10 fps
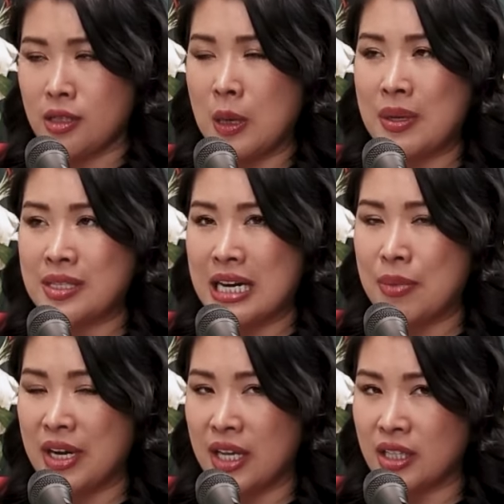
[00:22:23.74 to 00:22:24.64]
So I've been
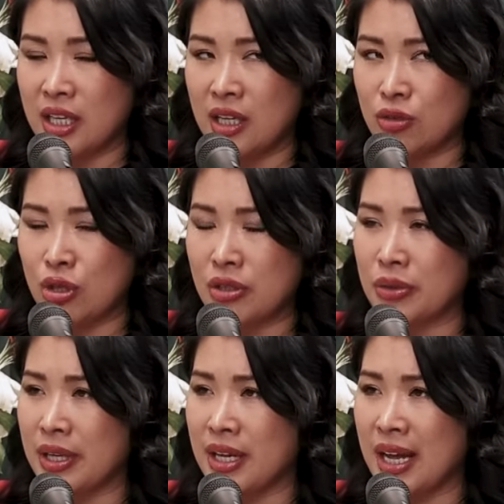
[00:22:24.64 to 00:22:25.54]
celebrating the
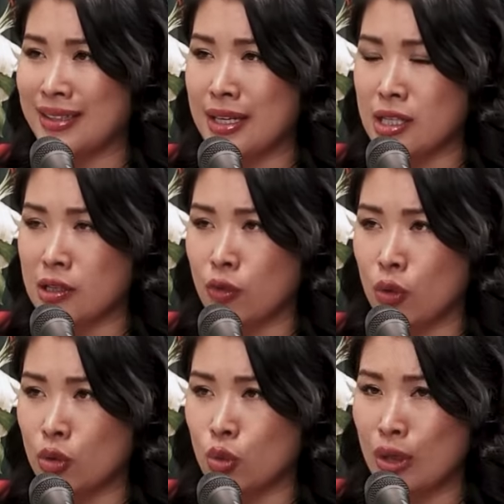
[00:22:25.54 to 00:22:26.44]
January 18th
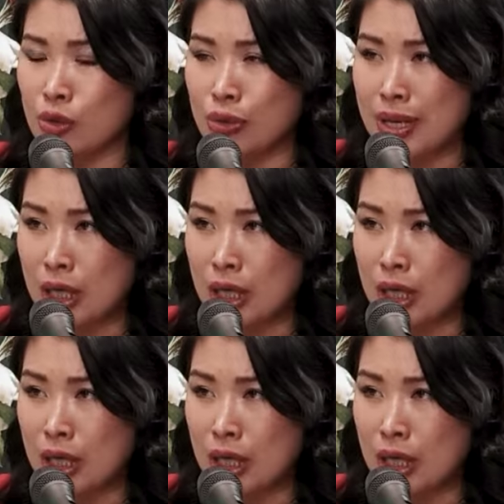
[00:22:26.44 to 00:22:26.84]
for 23